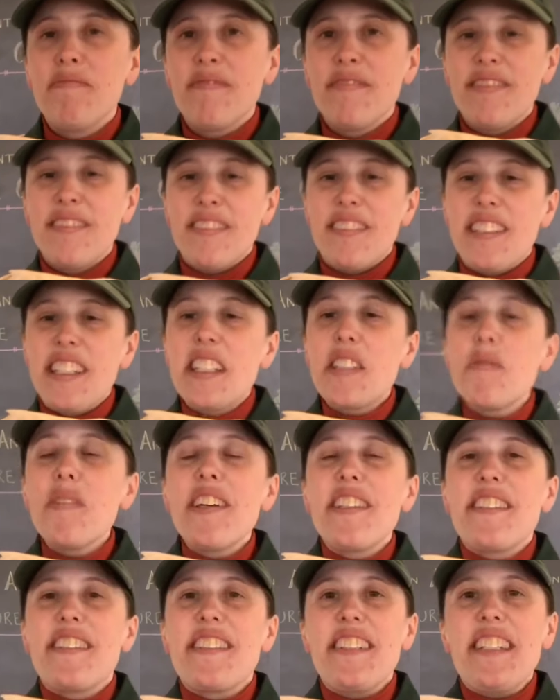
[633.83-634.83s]
this
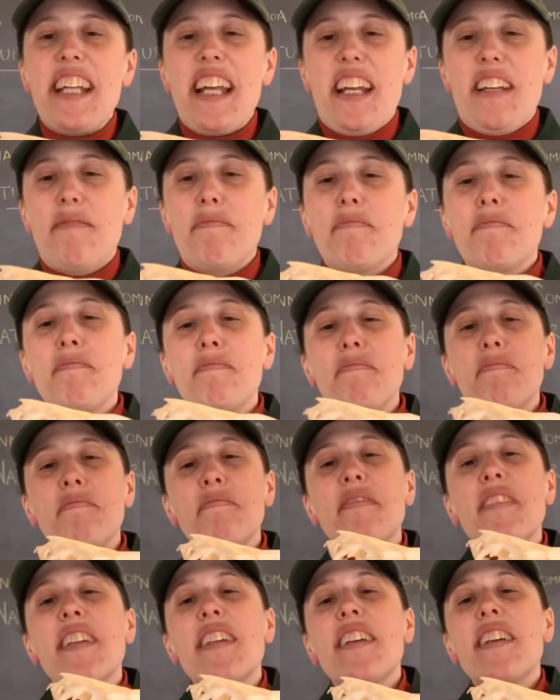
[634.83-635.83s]
one's neat.
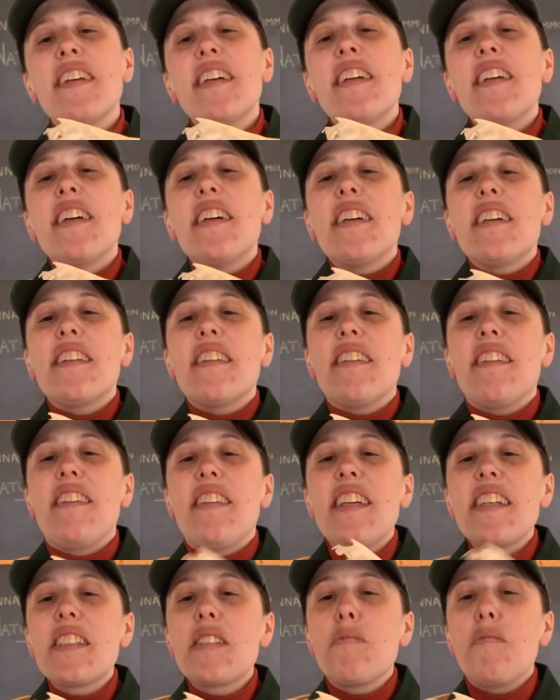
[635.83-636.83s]

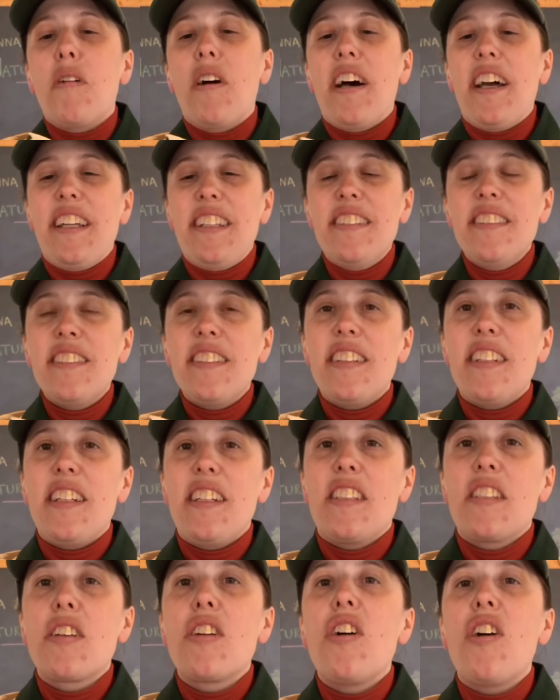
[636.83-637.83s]
This one
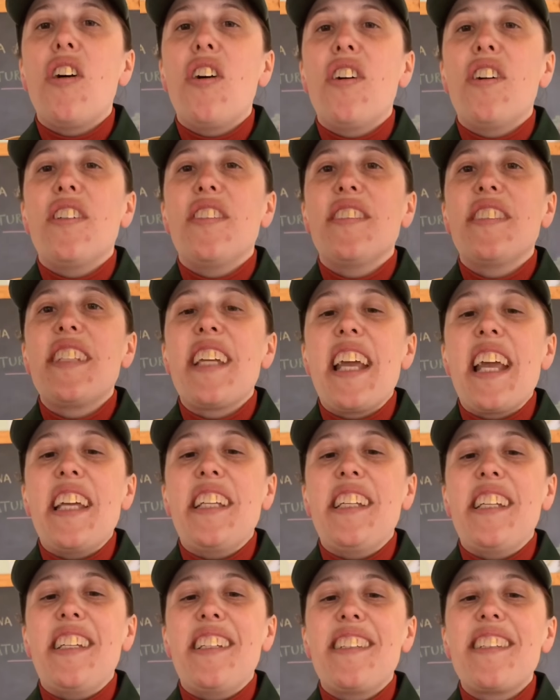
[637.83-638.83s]
is called an
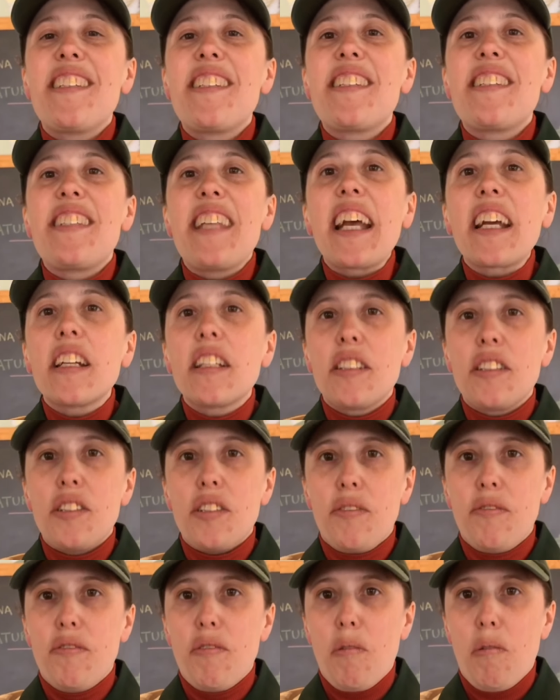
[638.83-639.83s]

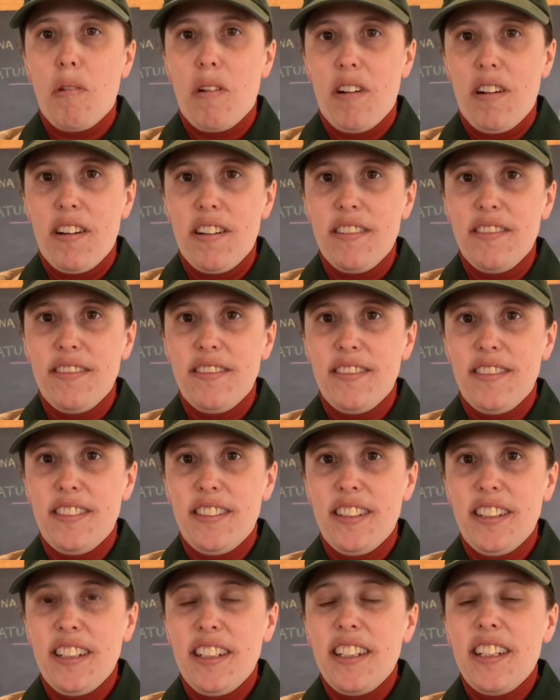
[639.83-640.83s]
insectivore.
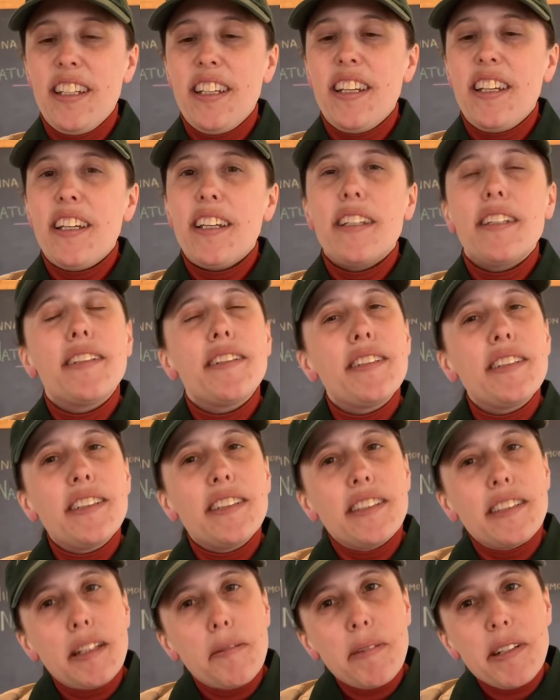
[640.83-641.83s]

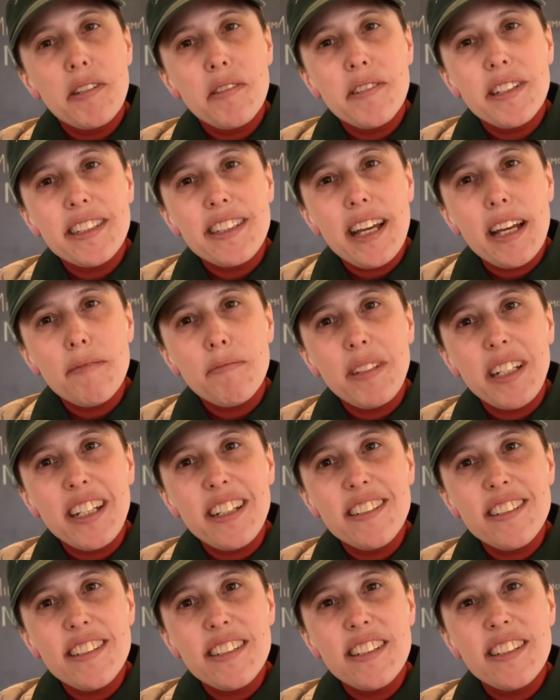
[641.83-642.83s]
Does anybody know what that
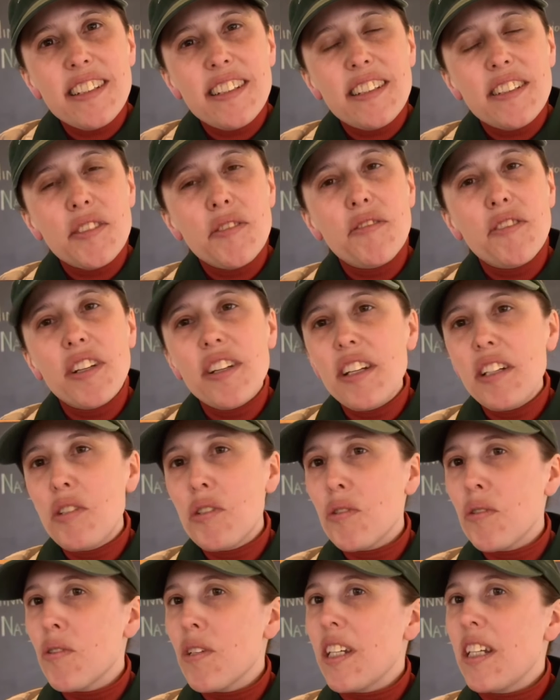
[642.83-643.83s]
means? It's a very
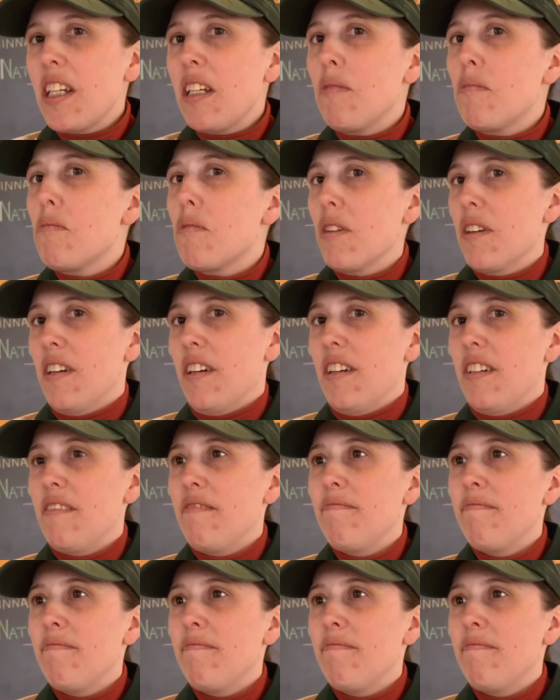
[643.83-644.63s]
tricky word.